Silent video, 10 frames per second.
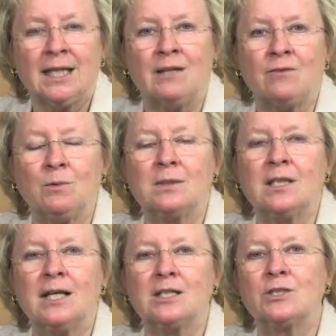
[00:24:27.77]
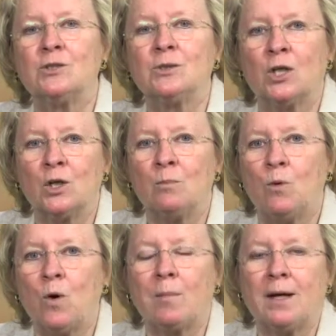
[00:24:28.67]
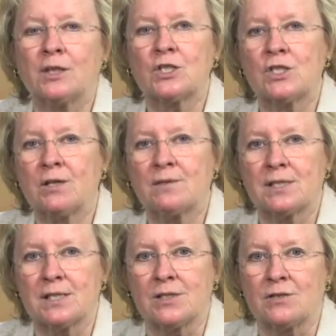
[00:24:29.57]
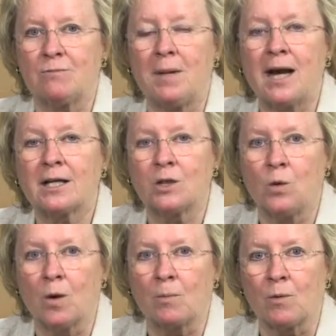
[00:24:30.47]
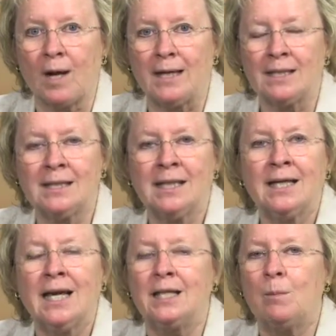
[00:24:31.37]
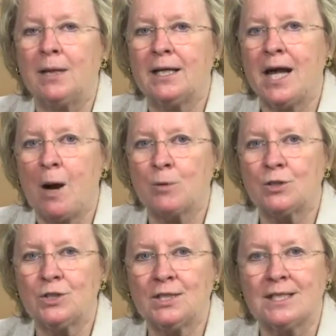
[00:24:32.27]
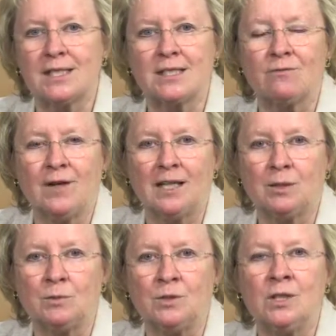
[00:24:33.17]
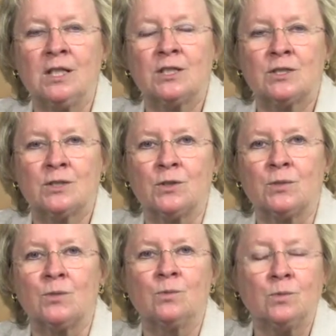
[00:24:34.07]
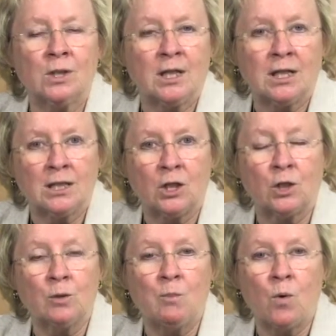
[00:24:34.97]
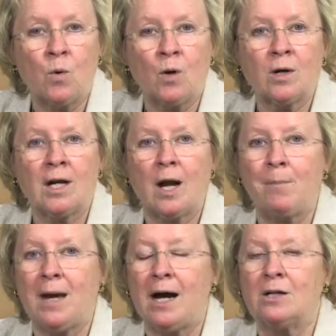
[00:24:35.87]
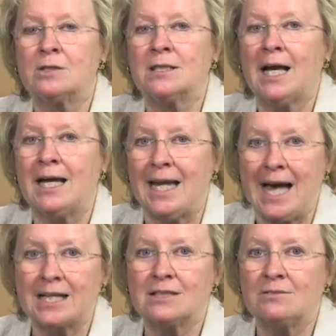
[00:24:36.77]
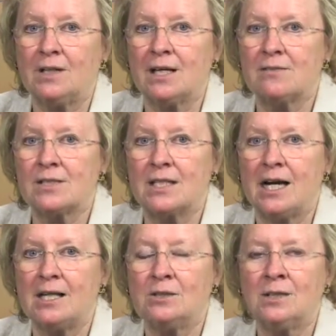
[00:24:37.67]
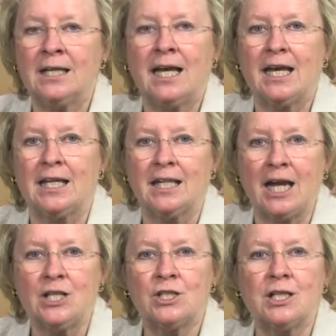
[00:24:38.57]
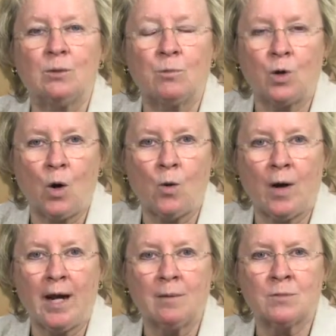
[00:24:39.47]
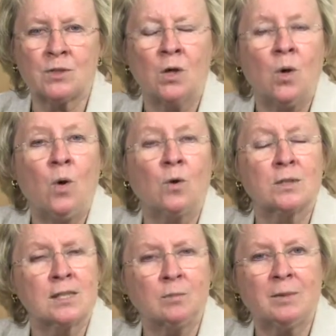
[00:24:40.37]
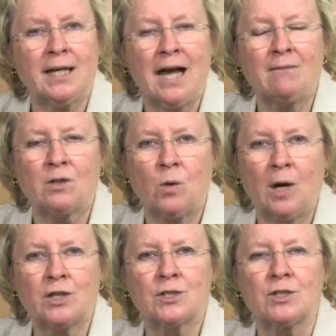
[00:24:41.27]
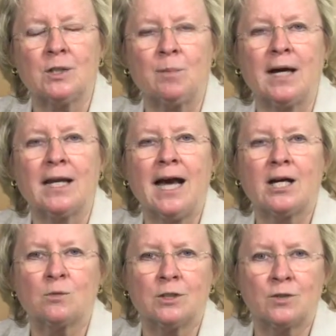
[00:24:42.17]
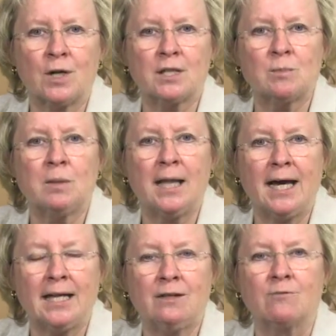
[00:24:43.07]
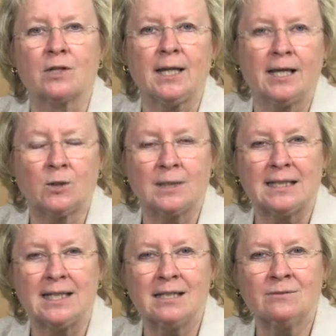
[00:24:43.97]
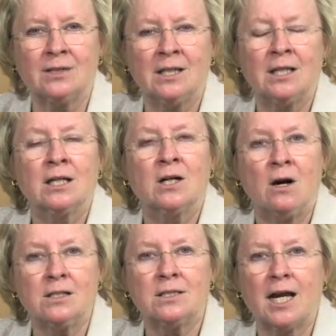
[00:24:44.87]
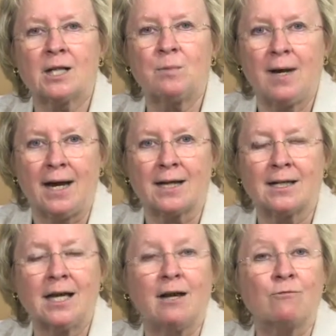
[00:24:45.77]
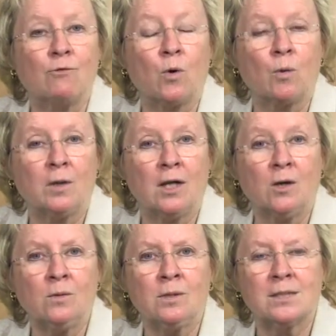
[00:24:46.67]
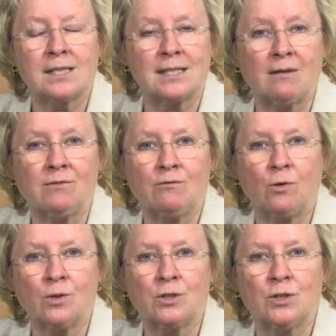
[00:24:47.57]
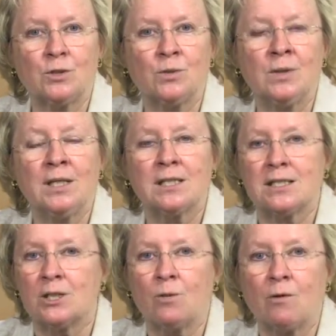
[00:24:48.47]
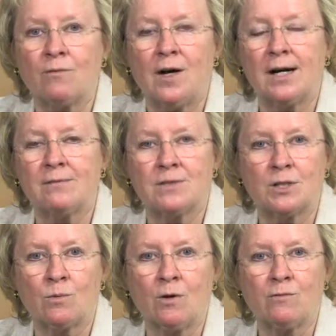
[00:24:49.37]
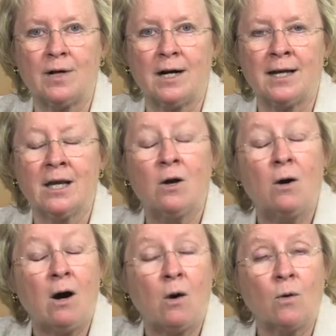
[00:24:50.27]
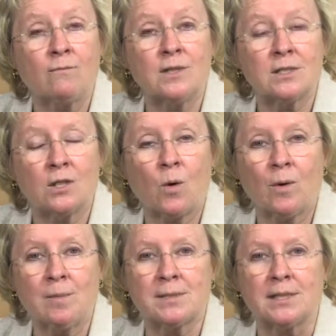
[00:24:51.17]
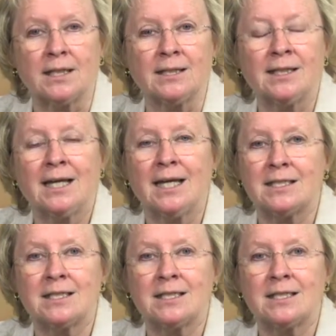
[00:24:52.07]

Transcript: If you would like to learn more about the services of MAC Incorporated and the many opportunities available to learn more about an active lifestyle, engaging in programs, or simply have a question about how to address planning for later in life, contact MAC at 410-742-0505 or visit our website at